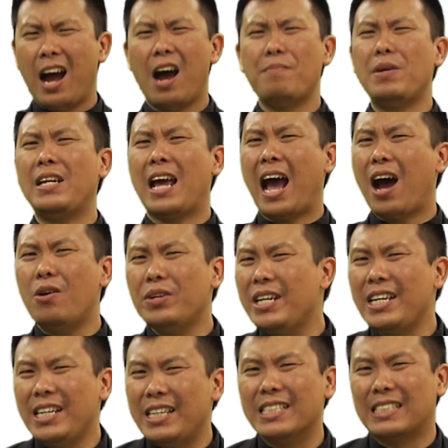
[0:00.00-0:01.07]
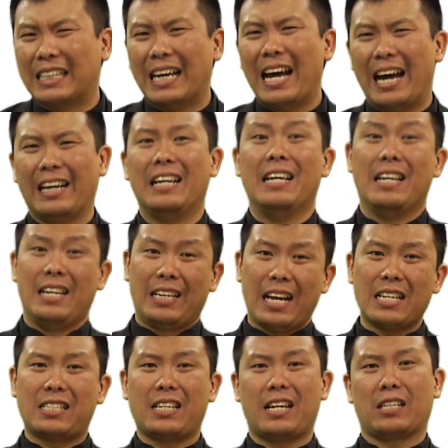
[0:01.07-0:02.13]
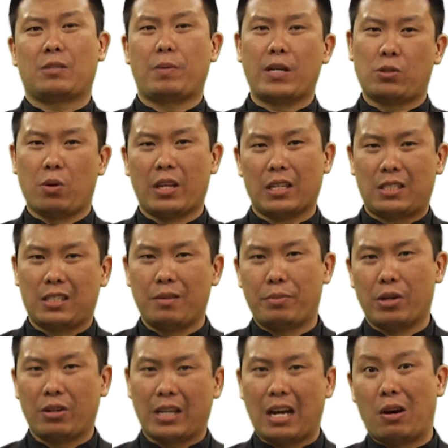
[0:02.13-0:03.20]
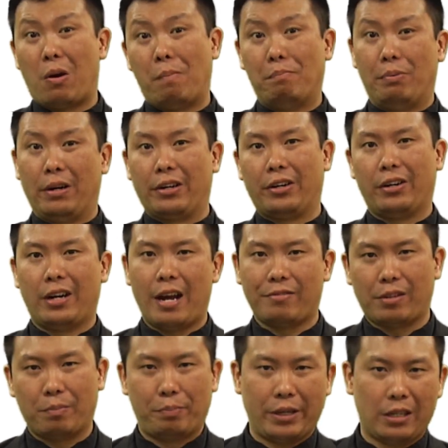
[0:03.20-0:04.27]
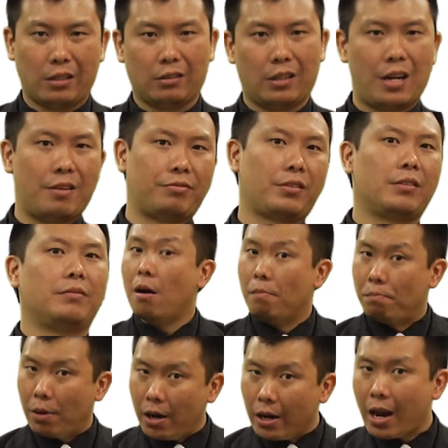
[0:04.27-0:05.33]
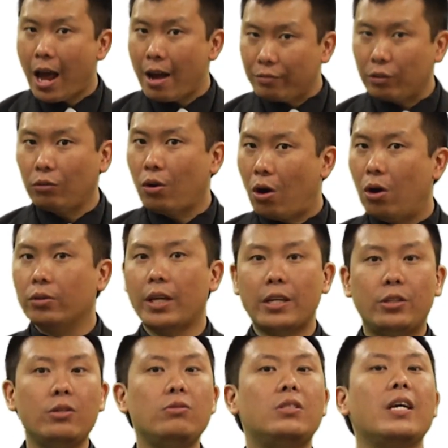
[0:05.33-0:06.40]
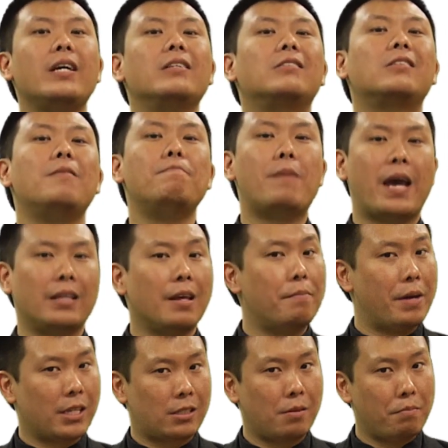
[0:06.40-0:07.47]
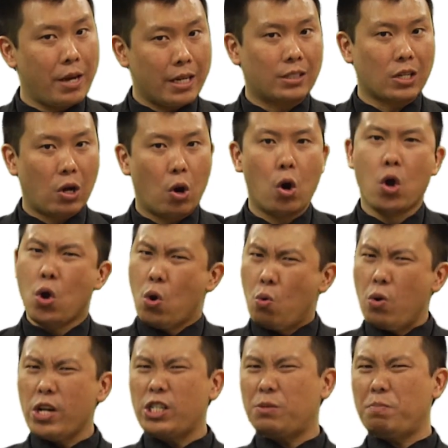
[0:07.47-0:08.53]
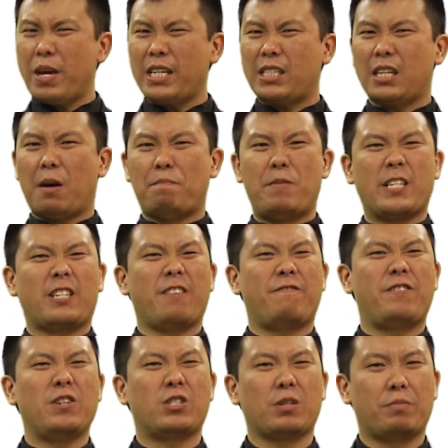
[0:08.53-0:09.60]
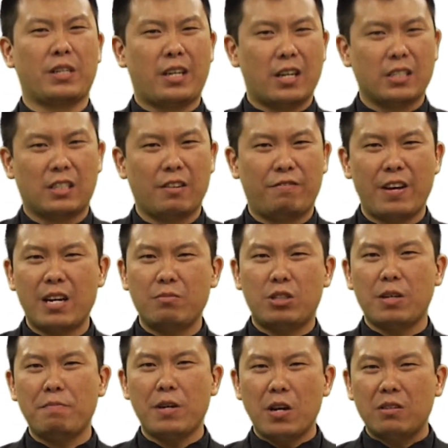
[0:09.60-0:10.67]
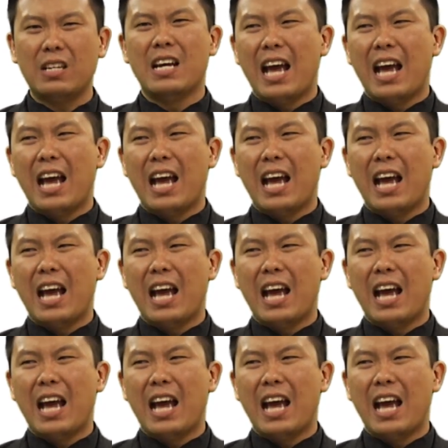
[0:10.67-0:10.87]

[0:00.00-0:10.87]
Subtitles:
I mean, how needy is that? Guess that explains why the symbiote got all butthurt after Peter left. But after all, they do say it's the man that makes the mantle, which makes it a bit confusing because the Venom symbiote